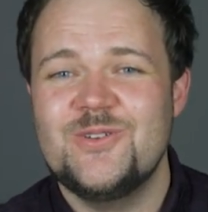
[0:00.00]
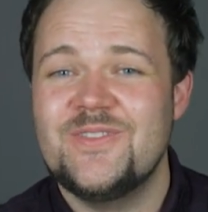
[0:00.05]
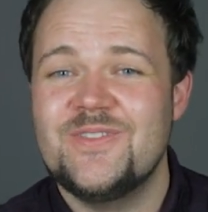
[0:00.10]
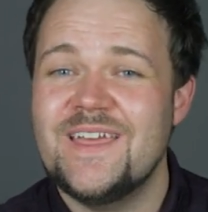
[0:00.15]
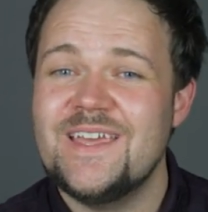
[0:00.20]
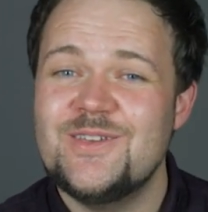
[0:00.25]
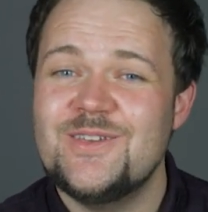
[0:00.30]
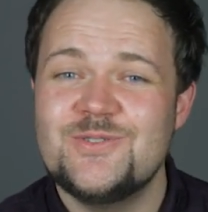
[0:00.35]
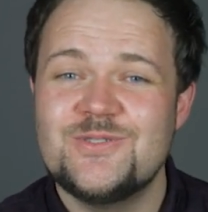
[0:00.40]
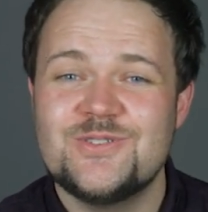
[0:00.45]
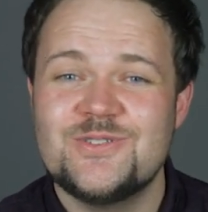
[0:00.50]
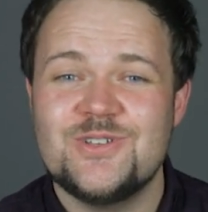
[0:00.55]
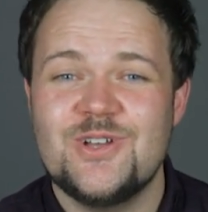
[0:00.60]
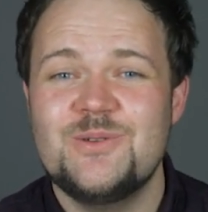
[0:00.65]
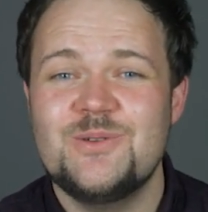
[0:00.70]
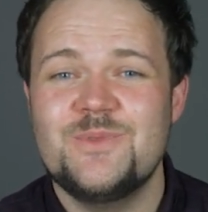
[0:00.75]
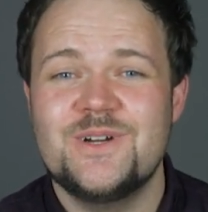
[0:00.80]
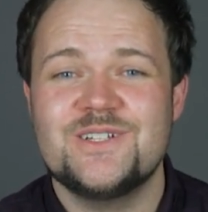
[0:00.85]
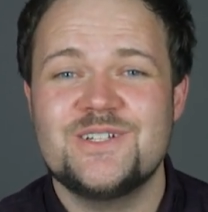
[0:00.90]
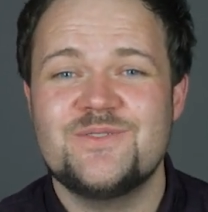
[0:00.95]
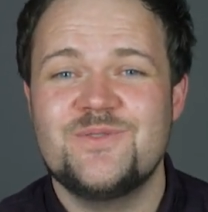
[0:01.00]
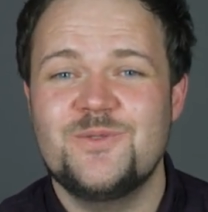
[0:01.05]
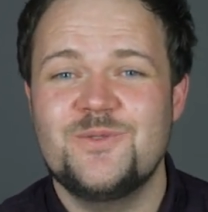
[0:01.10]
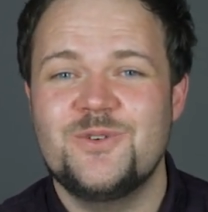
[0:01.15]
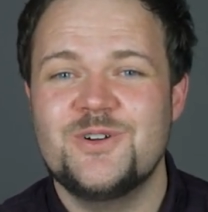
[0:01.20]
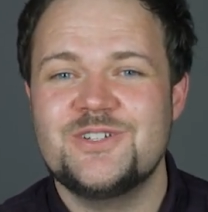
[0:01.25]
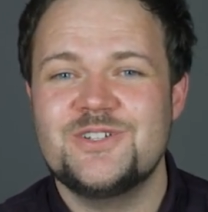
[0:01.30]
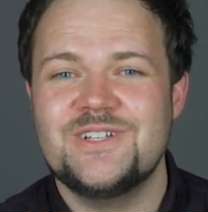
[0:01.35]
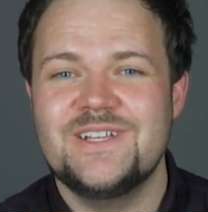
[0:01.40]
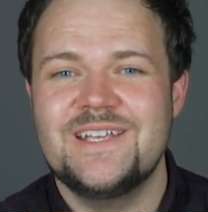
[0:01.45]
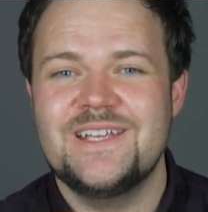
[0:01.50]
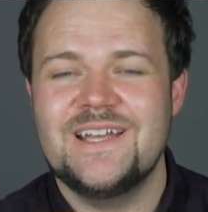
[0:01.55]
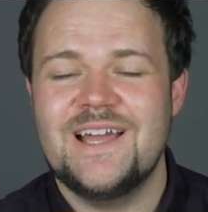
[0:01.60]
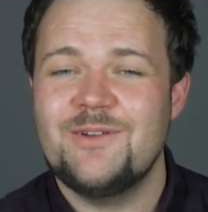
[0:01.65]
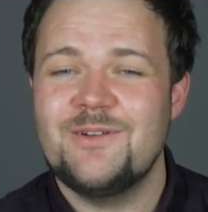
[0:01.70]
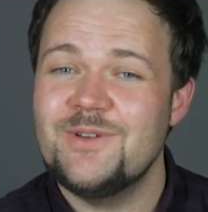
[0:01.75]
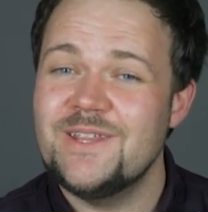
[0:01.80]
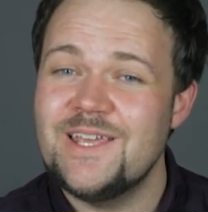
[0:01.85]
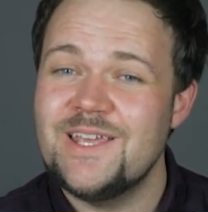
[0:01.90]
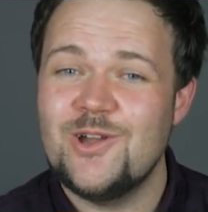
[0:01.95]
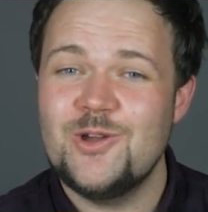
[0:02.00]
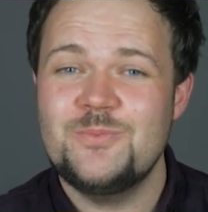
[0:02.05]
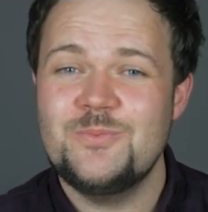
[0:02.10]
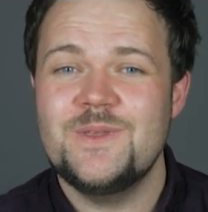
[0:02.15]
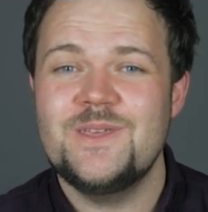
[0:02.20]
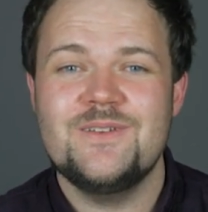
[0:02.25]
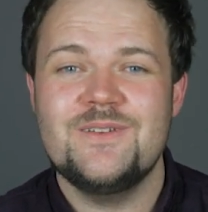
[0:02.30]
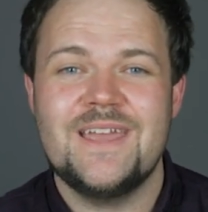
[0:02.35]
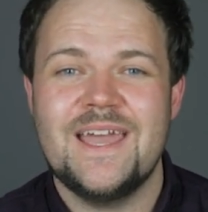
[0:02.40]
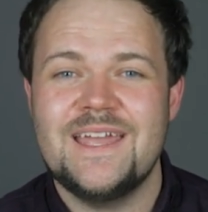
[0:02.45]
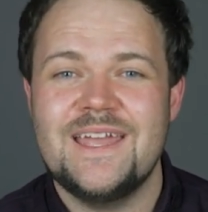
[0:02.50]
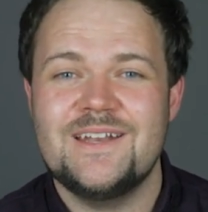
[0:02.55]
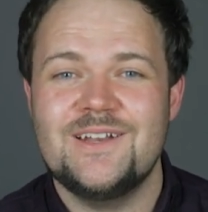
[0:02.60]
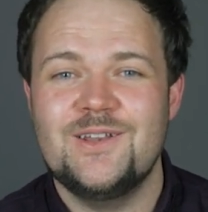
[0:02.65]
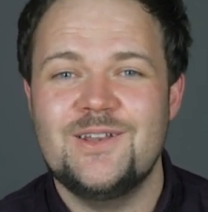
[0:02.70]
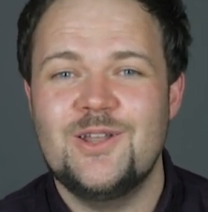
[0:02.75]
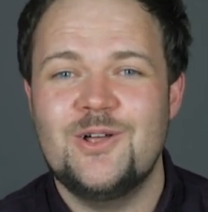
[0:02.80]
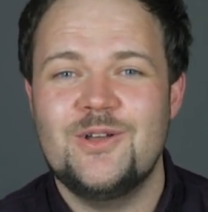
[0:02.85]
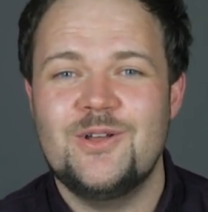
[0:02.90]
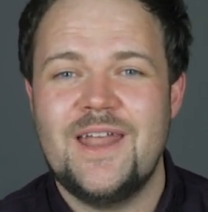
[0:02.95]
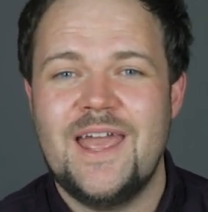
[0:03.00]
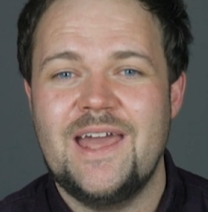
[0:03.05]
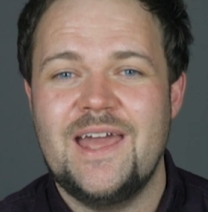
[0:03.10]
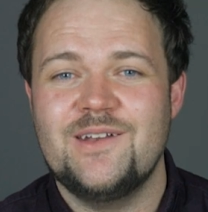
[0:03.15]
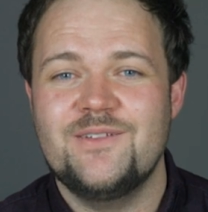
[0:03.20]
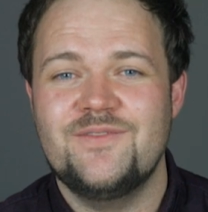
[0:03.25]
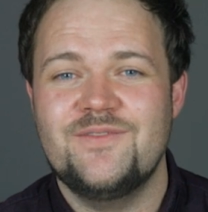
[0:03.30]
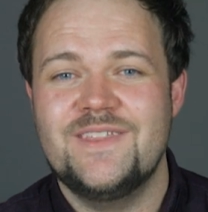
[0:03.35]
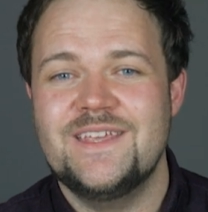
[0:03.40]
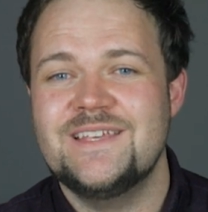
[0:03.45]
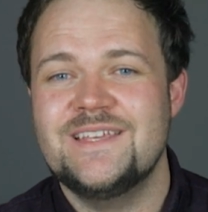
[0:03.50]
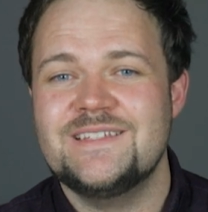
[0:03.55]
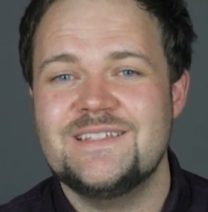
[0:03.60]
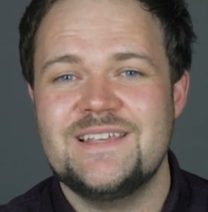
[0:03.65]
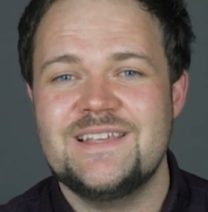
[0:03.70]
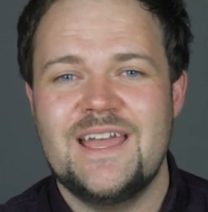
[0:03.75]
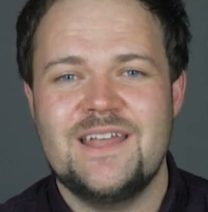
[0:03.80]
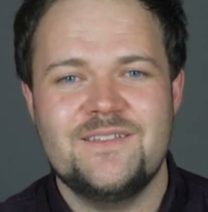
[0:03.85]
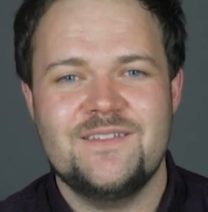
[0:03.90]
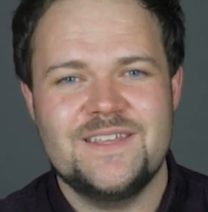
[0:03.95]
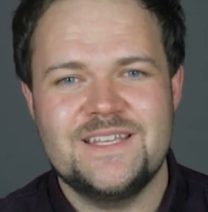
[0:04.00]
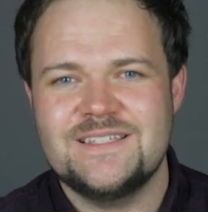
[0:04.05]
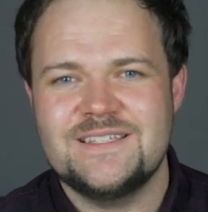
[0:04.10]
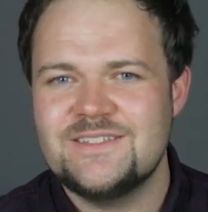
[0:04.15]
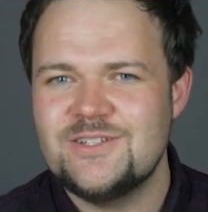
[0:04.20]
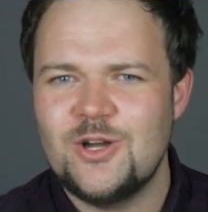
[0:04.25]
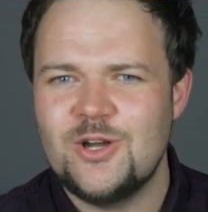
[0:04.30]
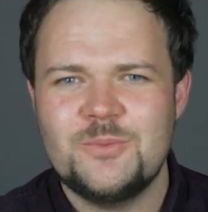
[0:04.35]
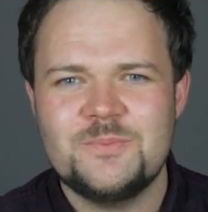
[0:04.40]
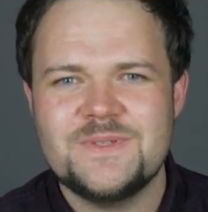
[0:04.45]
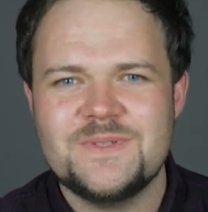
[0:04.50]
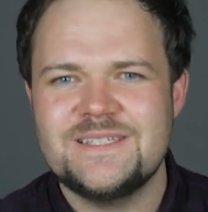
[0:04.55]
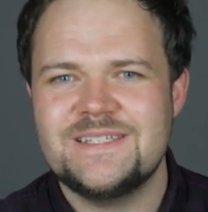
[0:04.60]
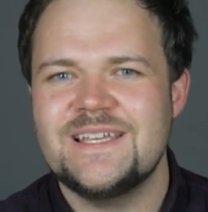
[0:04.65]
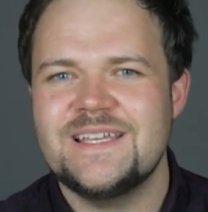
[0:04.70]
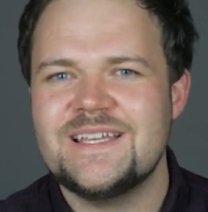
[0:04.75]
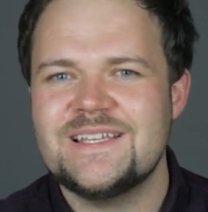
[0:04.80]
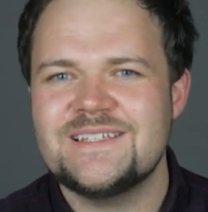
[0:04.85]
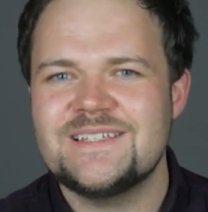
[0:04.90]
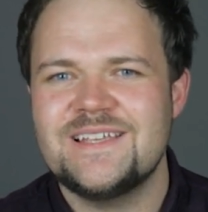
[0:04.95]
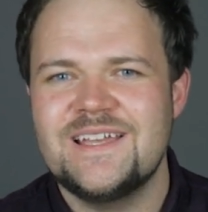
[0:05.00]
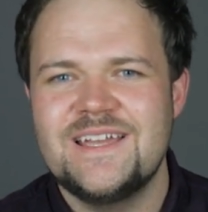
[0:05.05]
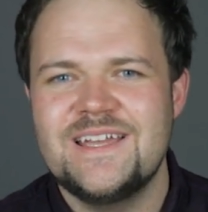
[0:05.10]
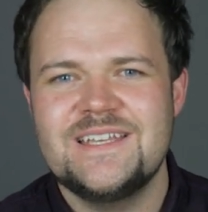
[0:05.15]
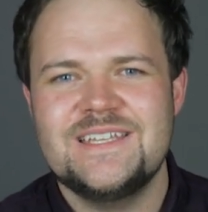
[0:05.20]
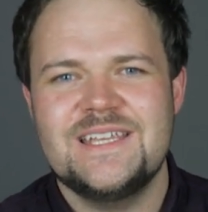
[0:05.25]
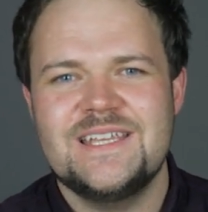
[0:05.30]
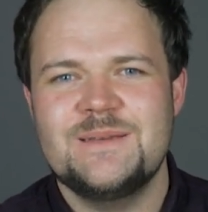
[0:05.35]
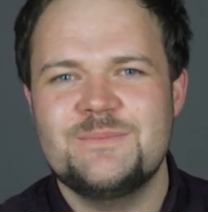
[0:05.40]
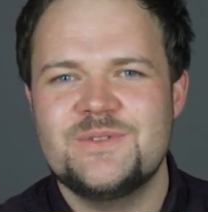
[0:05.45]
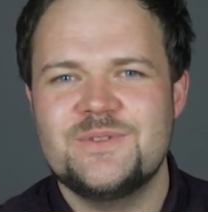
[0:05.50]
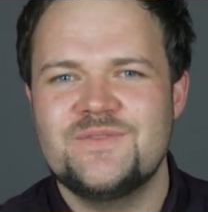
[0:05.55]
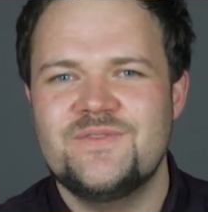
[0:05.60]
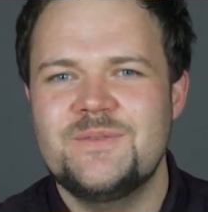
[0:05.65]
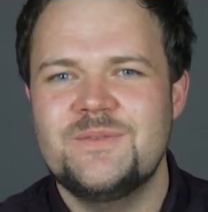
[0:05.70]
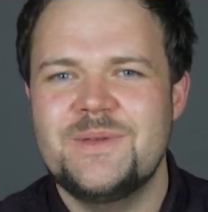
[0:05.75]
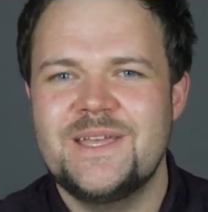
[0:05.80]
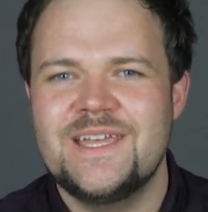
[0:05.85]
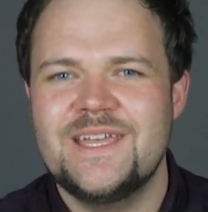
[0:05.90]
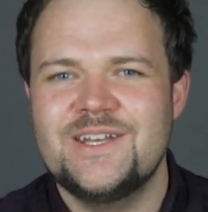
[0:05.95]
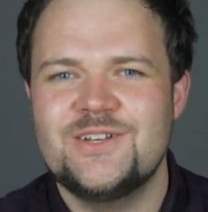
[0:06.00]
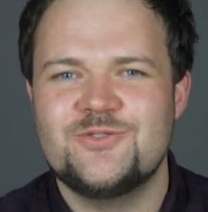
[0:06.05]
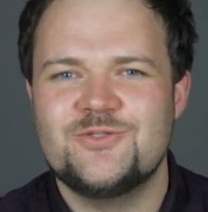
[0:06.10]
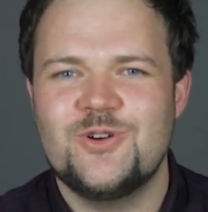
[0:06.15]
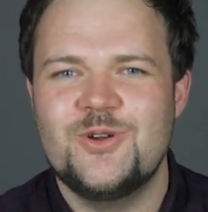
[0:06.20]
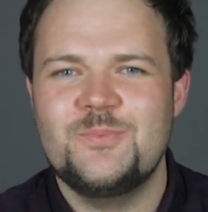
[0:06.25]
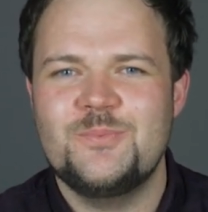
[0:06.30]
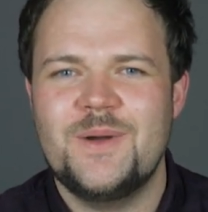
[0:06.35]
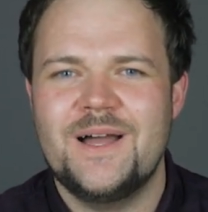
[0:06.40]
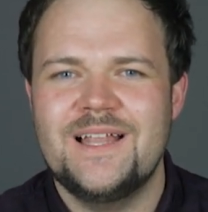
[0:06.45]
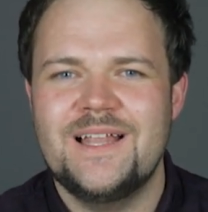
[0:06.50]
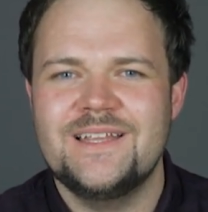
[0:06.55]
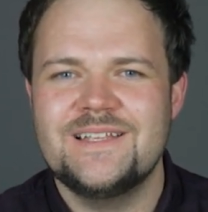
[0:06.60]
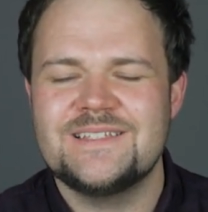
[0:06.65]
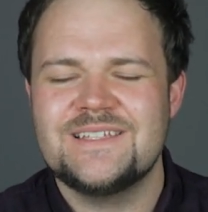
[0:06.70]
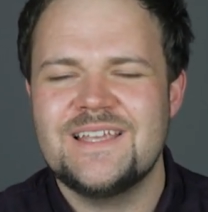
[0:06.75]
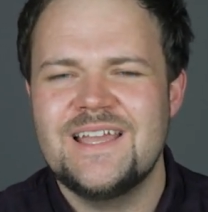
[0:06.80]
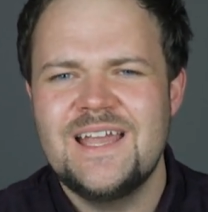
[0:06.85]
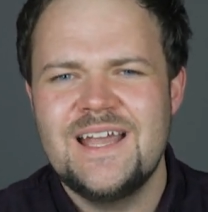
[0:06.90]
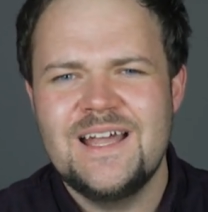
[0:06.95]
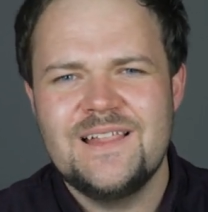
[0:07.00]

Thank you so much for watching. I really hope that you gained a lot out of this, out of these top six tips for beginner drone pilots.